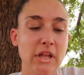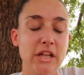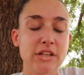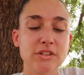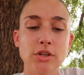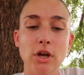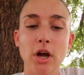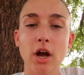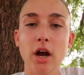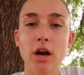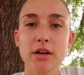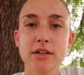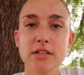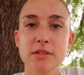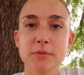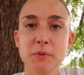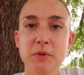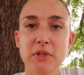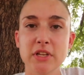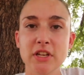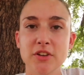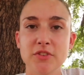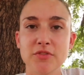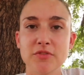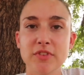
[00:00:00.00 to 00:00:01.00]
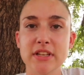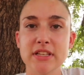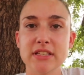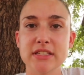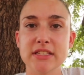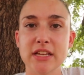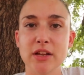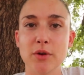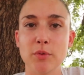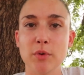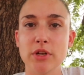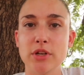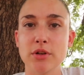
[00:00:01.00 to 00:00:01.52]
it's hard to be
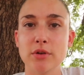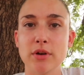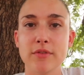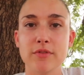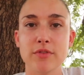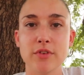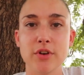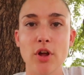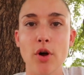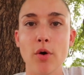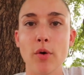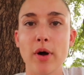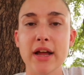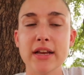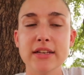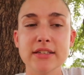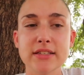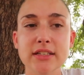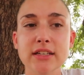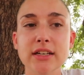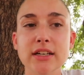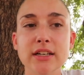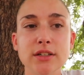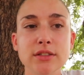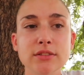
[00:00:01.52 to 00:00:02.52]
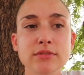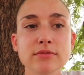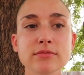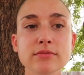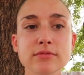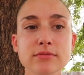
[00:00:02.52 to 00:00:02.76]
convincing when you have no idea